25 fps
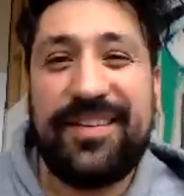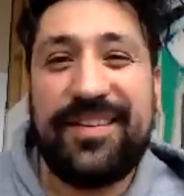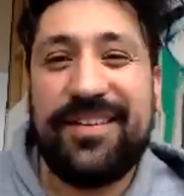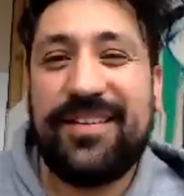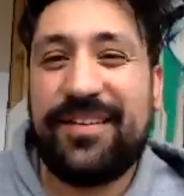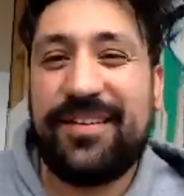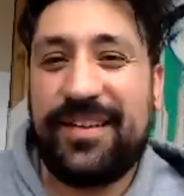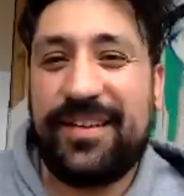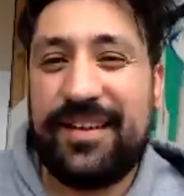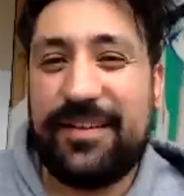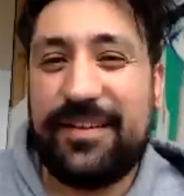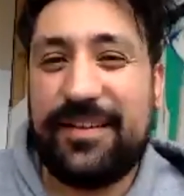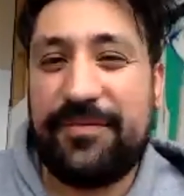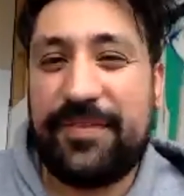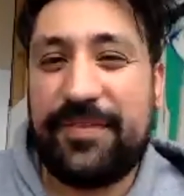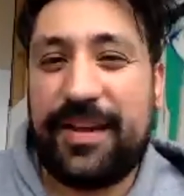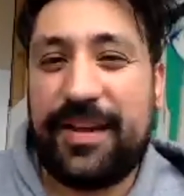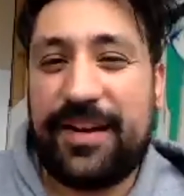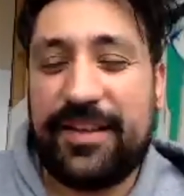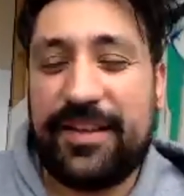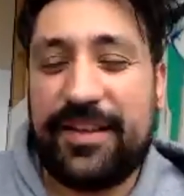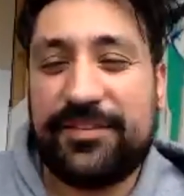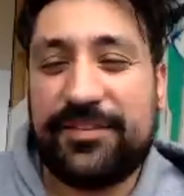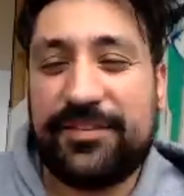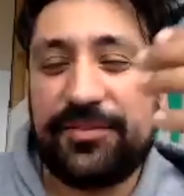if that
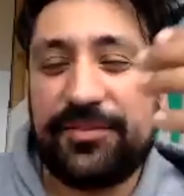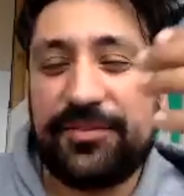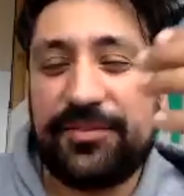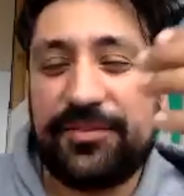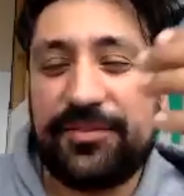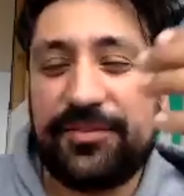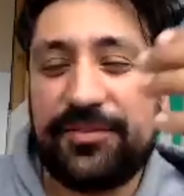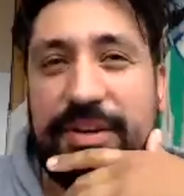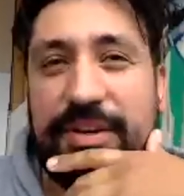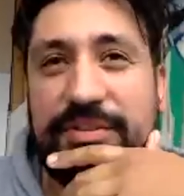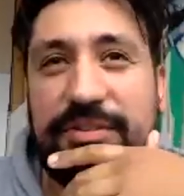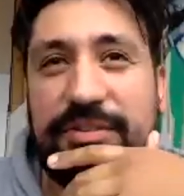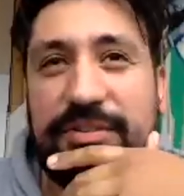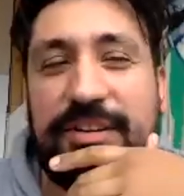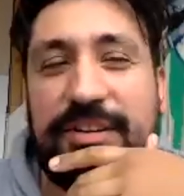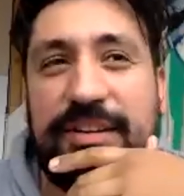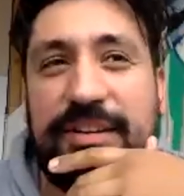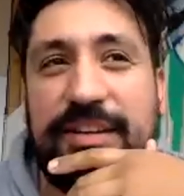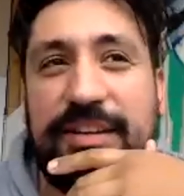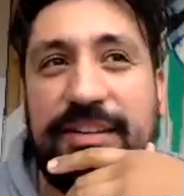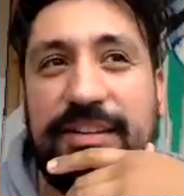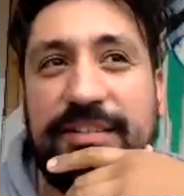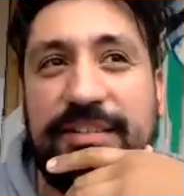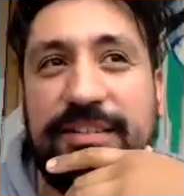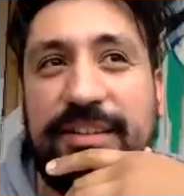answers your question.
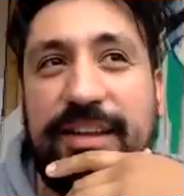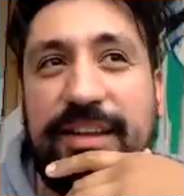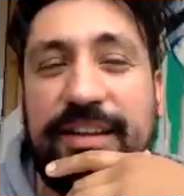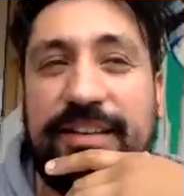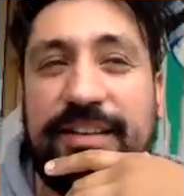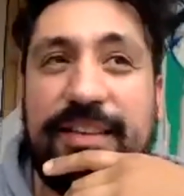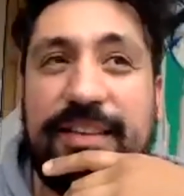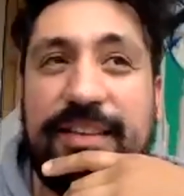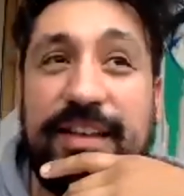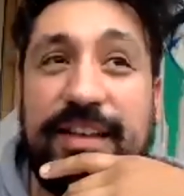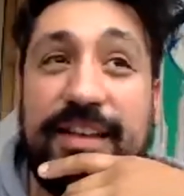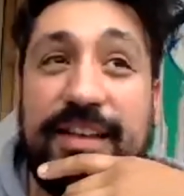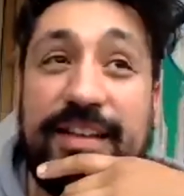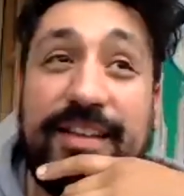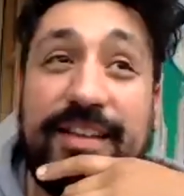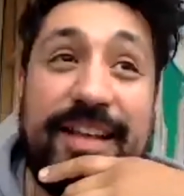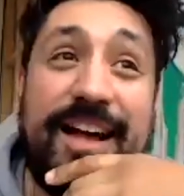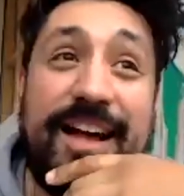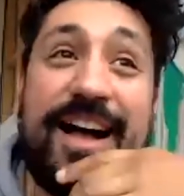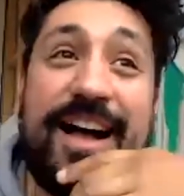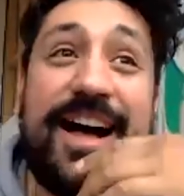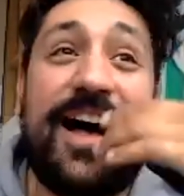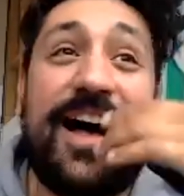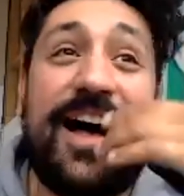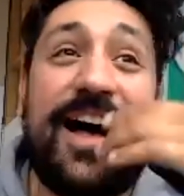It like,
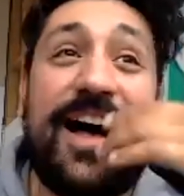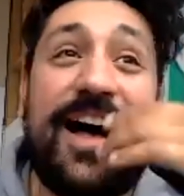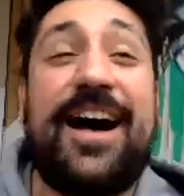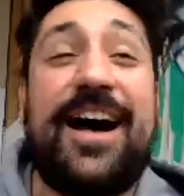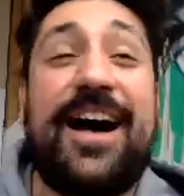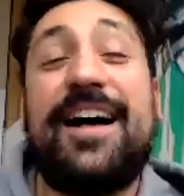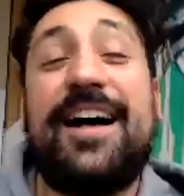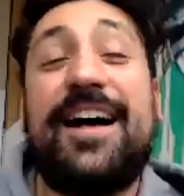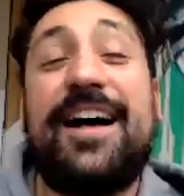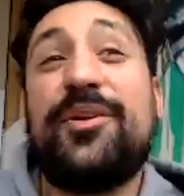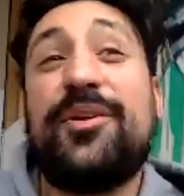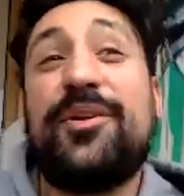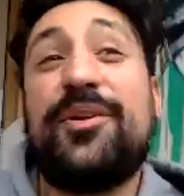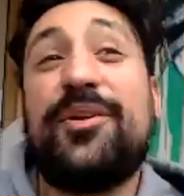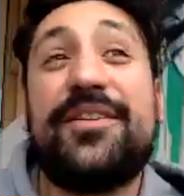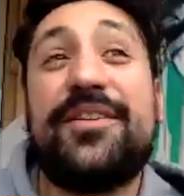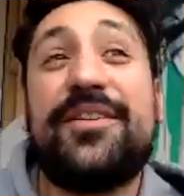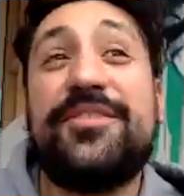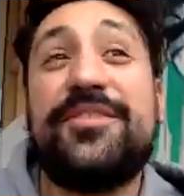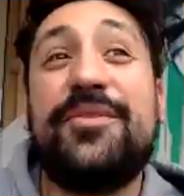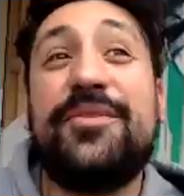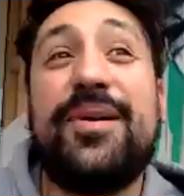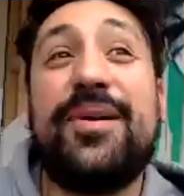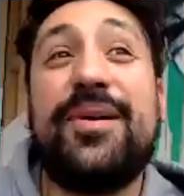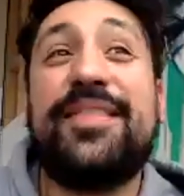I, I don't want to do
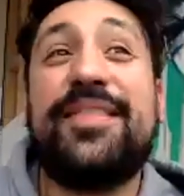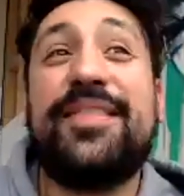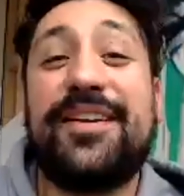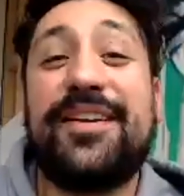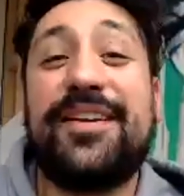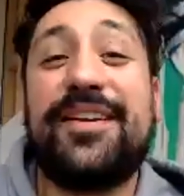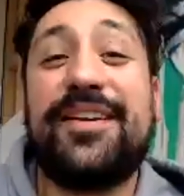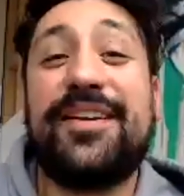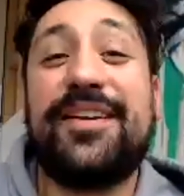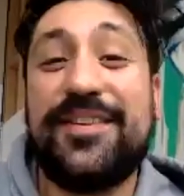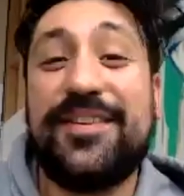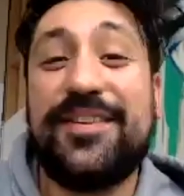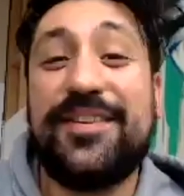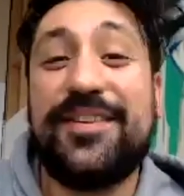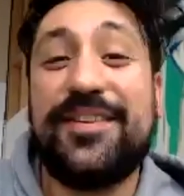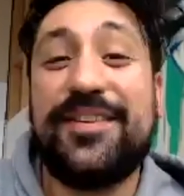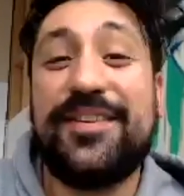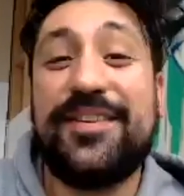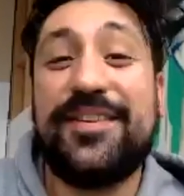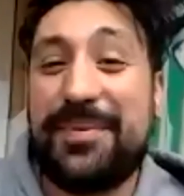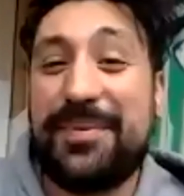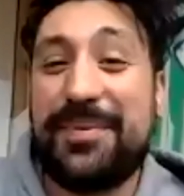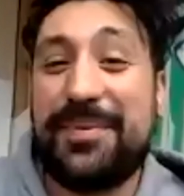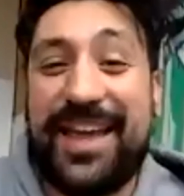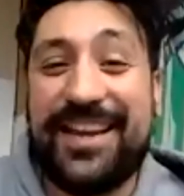anything on this earth but
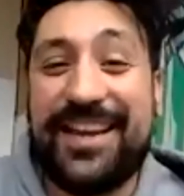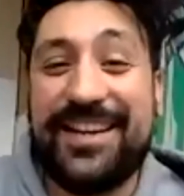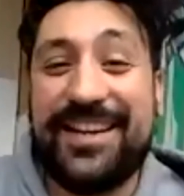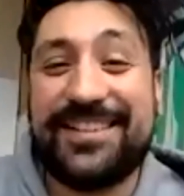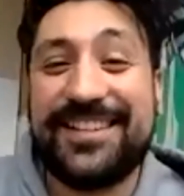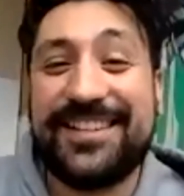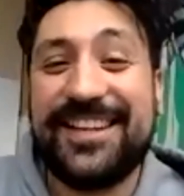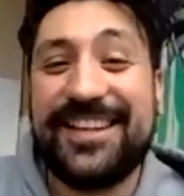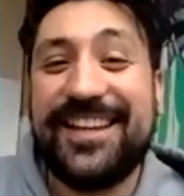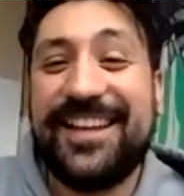paint.